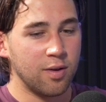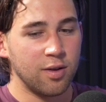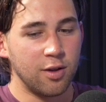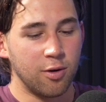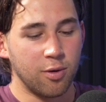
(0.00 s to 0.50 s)

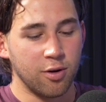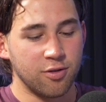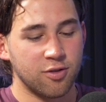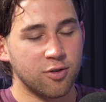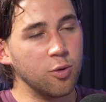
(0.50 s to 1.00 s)
you know, our
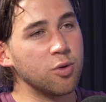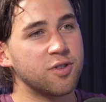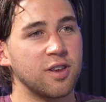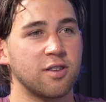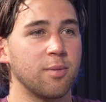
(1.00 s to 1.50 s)
school
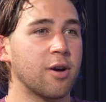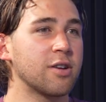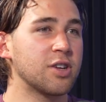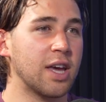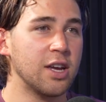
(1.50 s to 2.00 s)
system, our
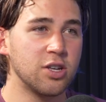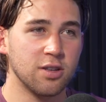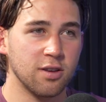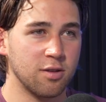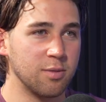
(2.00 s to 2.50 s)
education
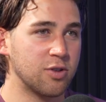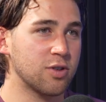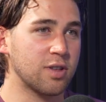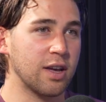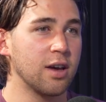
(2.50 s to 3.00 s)
system is
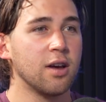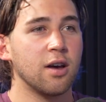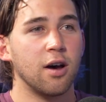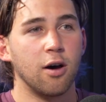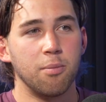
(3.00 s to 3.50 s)
just like
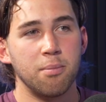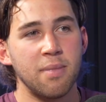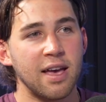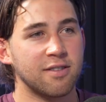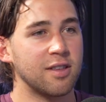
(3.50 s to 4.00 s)
a mess.